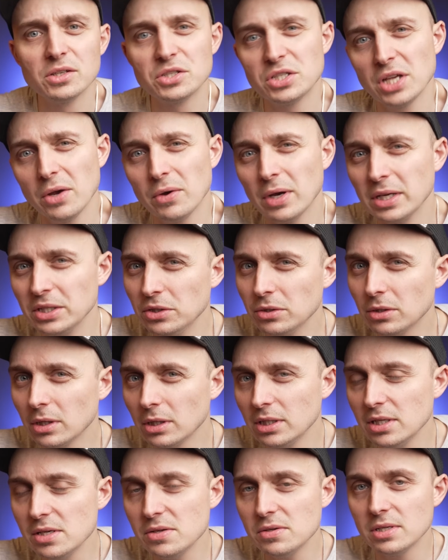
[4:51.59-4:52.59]
So are you going
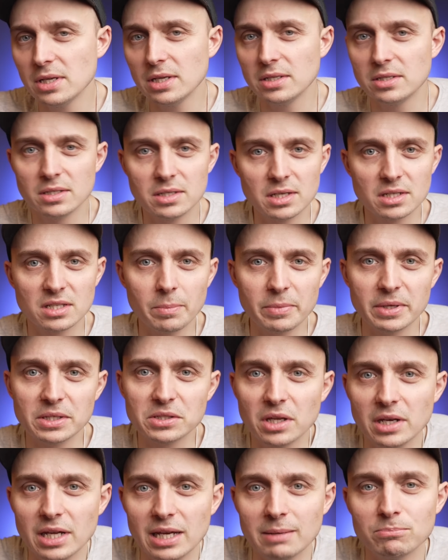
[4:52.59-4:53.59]
to use this? Is this something that's
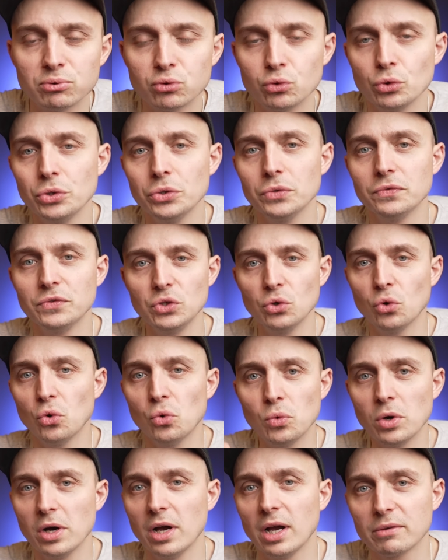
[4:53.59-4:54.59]
going to improve your
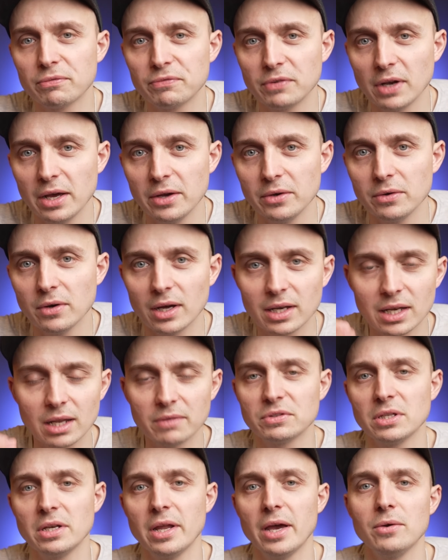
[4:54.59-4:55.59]
workflow? I'd
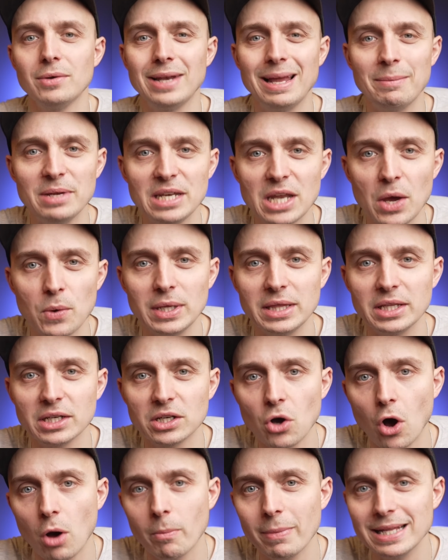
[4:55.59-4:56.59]
love to know. Let me know in the
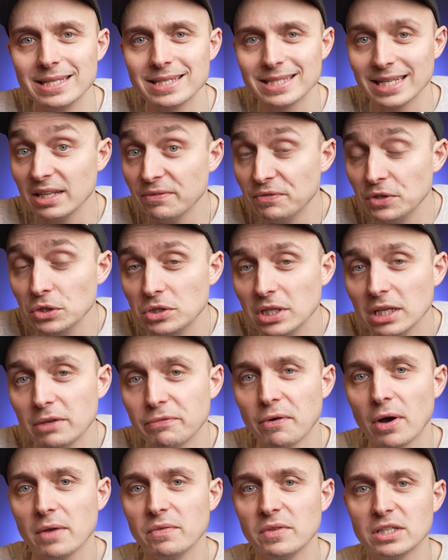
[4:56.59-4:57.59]
comments. And if you did
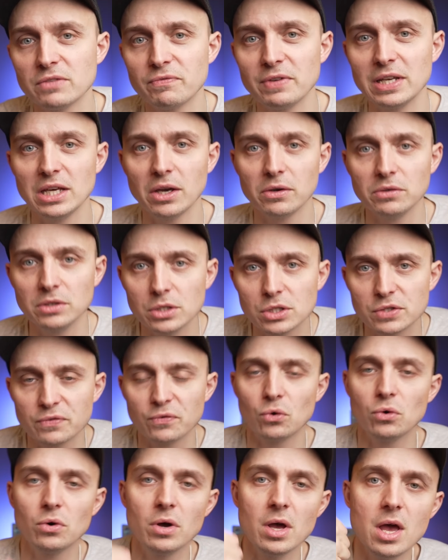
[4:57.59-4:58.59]
find this video
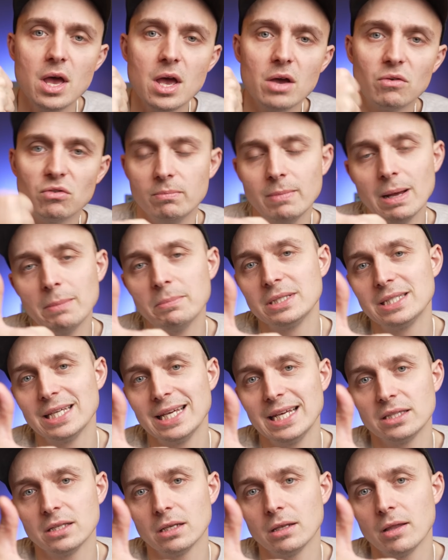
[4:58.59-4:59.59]
useful, remember to
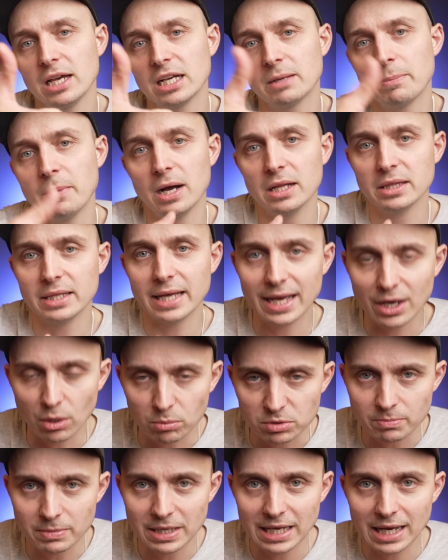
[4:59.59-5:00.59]
hit the like button. That
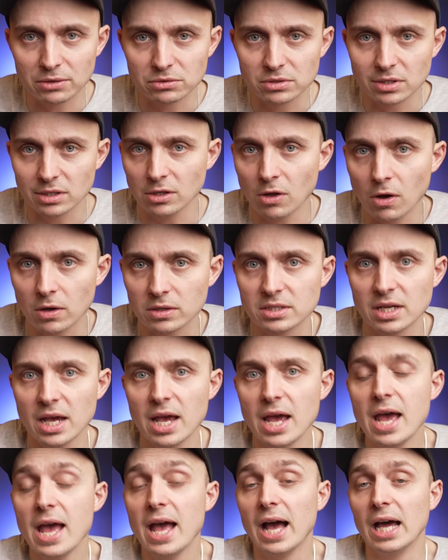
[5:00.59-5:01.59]
helps me out a lot.
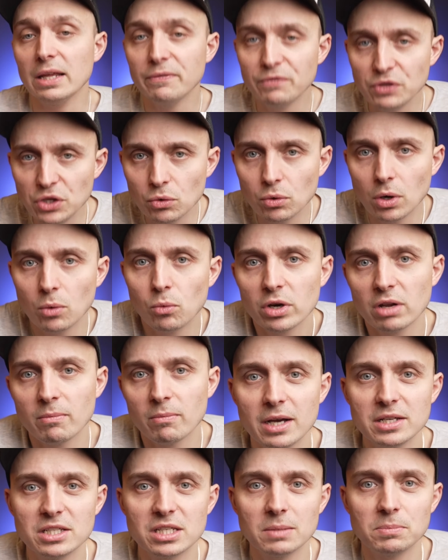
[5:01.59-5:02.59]
And if you are one
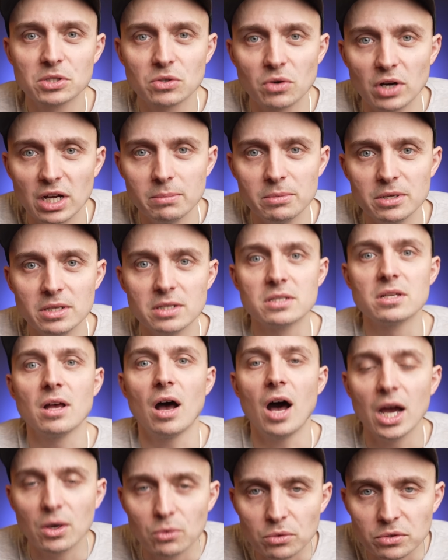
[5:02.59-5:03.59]
subscribers,
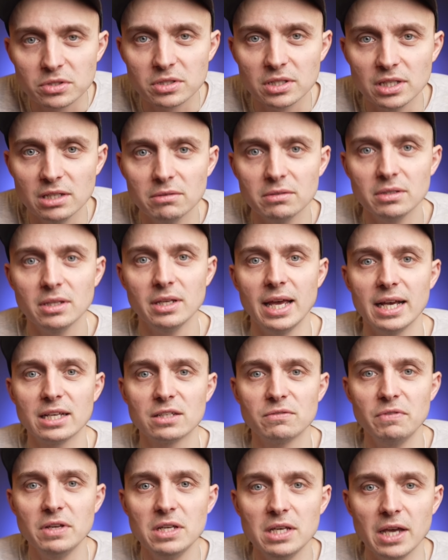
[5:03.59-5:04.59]
I will see you in the
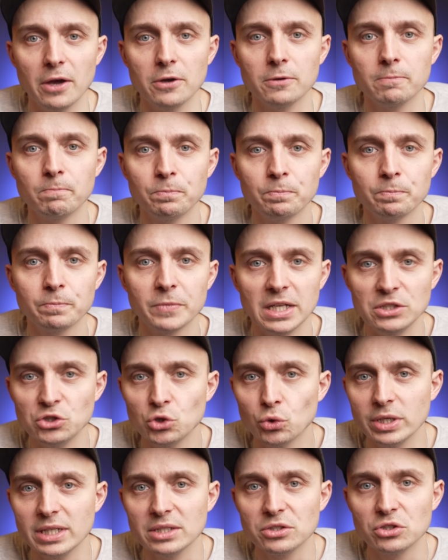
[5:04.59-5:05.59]
next video.
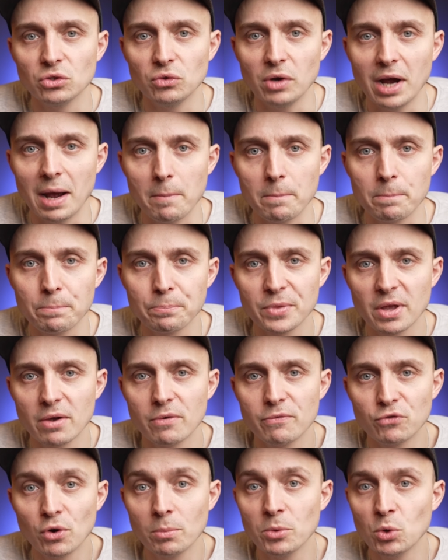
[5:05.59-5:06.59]
Enjoy Instagram
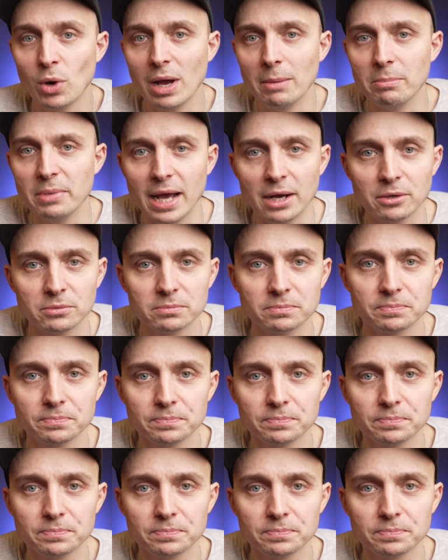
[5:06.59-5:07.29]
from the web now.